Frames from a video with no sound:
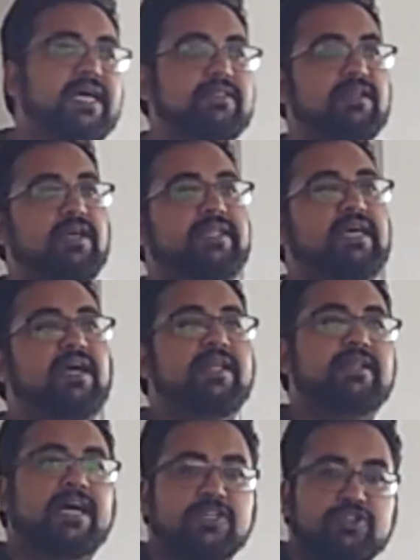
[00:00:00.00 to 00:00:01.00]
get
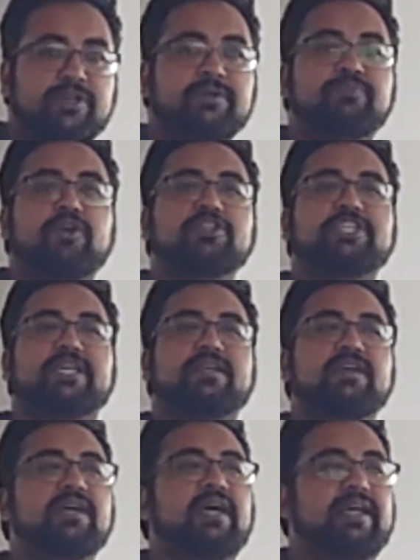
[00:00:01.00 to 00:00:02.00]
an Android project,
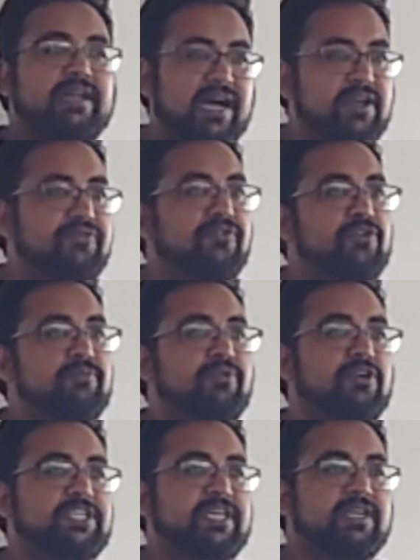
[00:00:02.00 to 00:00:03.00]
an iPhone
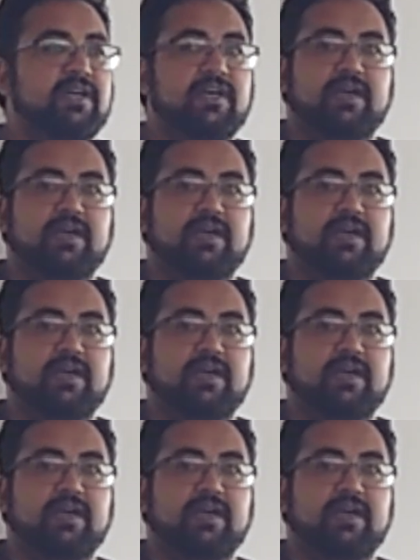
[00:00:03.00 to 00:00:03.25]
project.